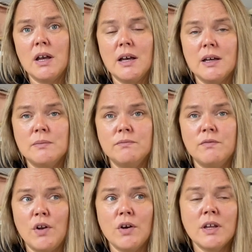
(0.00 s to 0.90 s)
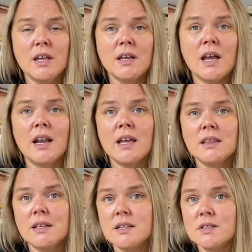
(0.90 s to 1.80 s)
vlogging. I like
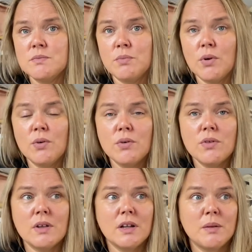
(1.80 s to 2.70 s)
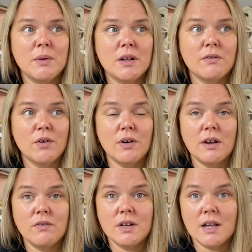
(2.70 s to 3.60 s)
that it's both a little bit of her
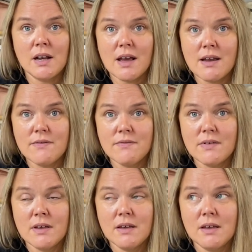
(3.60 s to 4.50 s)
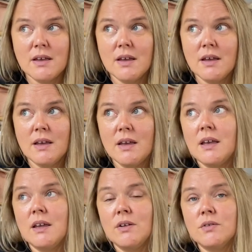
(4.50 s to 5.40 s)
everyday life
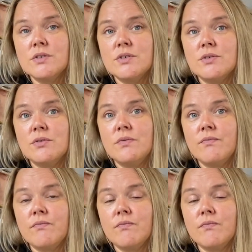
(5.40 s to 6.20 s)
and also